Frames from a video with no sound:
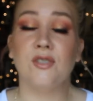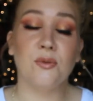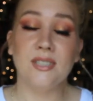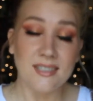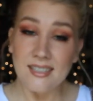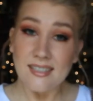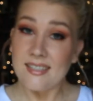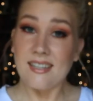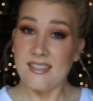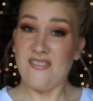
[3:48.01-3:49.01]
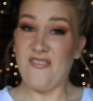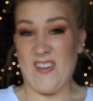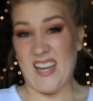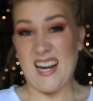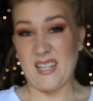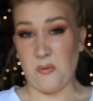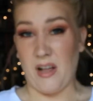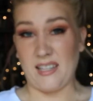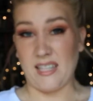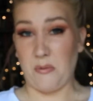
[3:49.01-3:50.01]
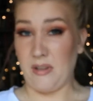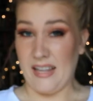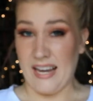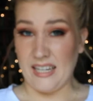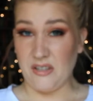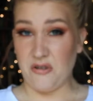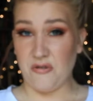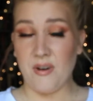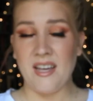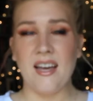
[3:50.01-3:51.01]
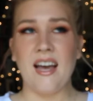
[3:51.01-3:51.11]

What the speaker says: so this doesn't fit as well as I would like it to.